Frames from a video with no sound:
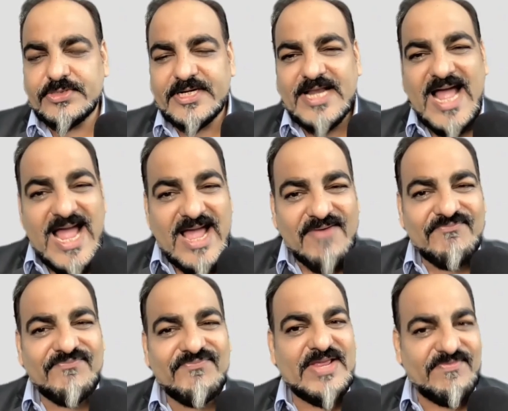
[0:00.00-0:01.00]
that
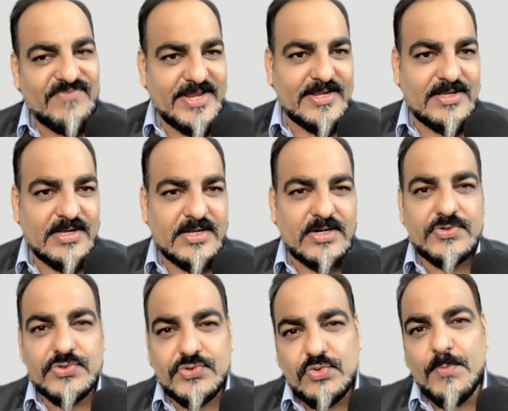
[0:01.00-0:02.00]
every week
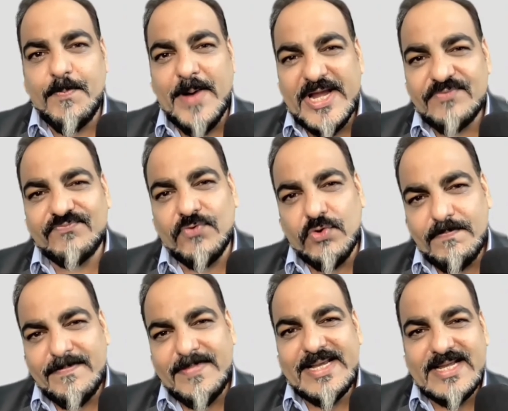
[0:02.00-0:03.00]
around 2.4
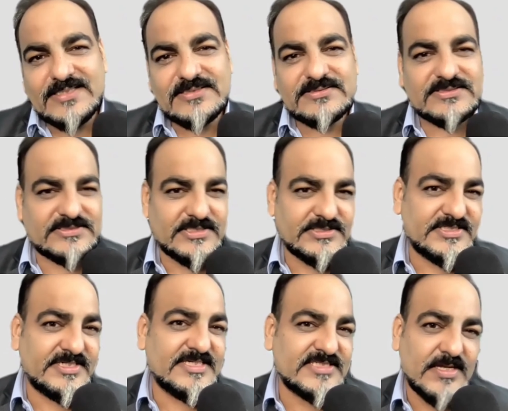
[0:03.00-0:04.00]
million
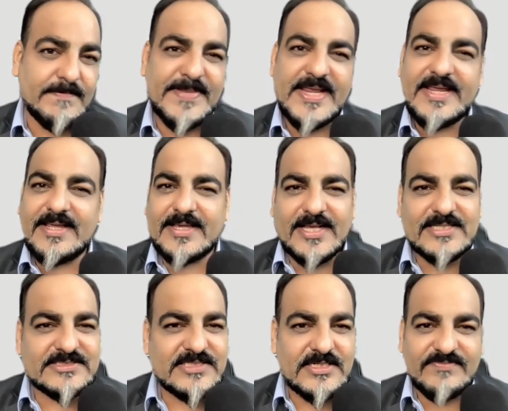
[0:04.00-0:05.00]
surgeries are being
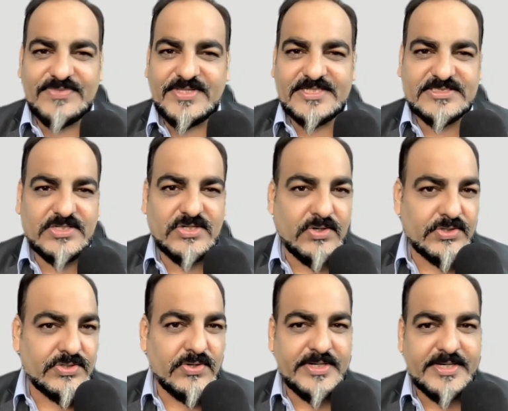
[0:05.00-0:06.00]
cancelled if there is a
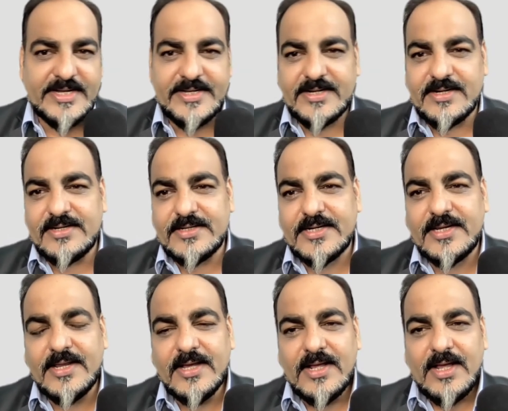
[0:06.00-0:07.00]
lockdown in any country.